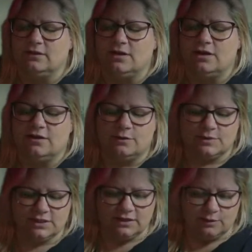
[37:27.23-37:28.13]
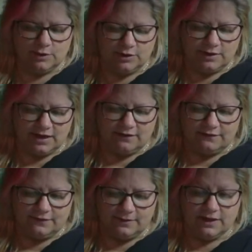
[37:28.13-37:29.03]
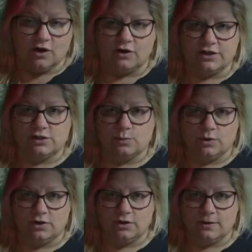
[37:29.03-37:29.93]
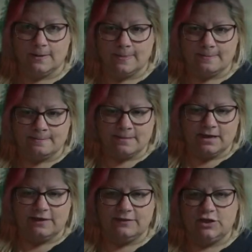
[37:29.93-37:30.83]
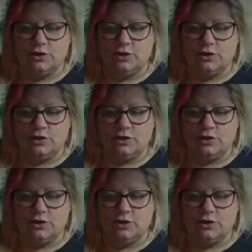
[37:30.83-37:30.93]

There was a thing where you'd have the artist's work, and then you'd have a